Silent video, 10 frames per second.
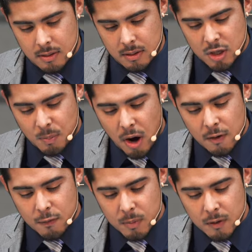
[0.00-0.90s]

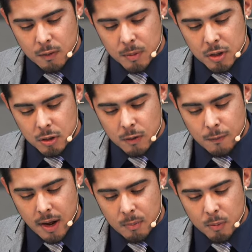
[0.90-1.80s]
Depart from me from eternal
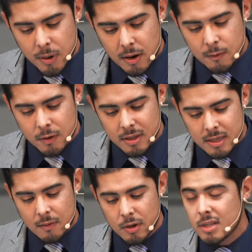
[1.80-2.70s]
fire prepared for the
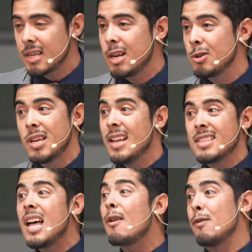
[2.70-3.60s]
devil and his angels.
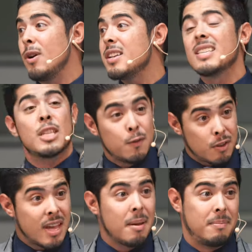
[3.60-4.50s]
It's not for us, it's for
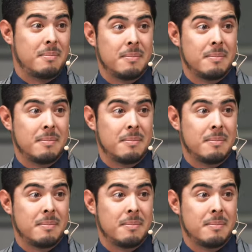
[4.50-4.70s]
them.